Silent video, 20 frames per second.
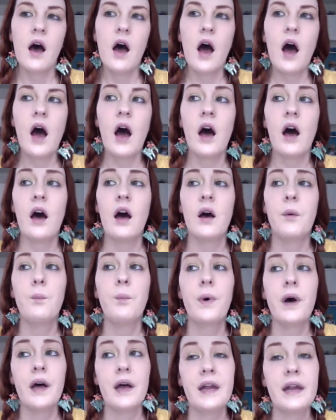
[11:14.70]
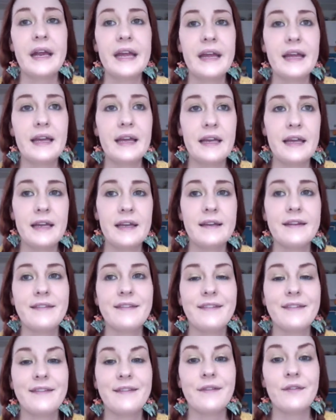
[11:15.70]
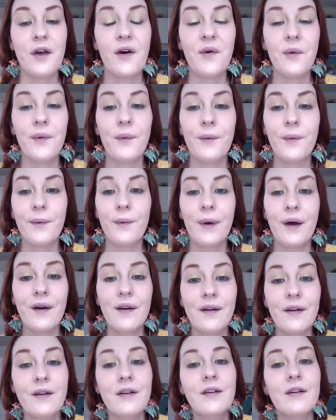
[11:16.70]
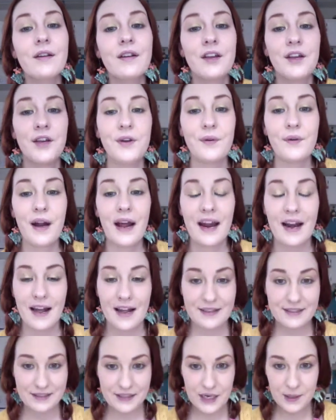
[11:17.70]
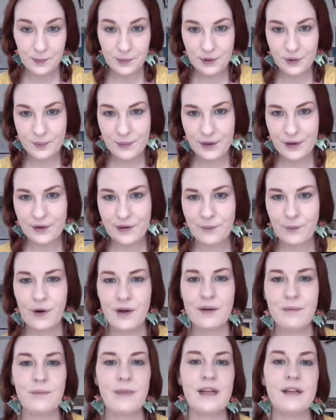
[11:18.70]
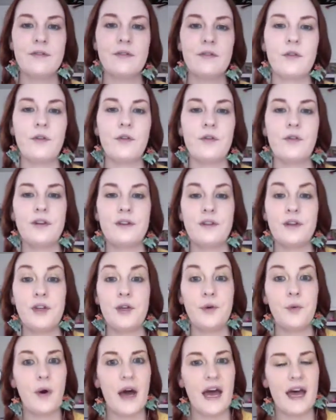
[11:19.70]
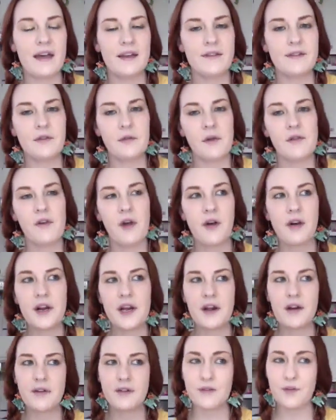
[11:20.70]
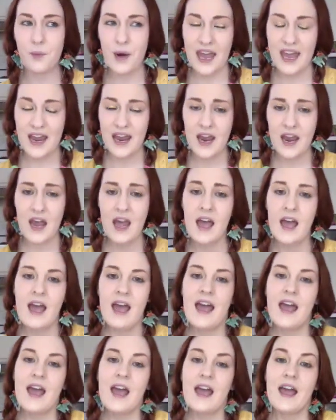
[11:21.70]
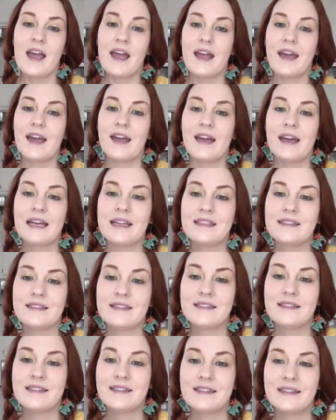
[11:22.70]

Uh, but it's so cute, and I stumbled upon one being sold in the U.S., so it's already on its way, and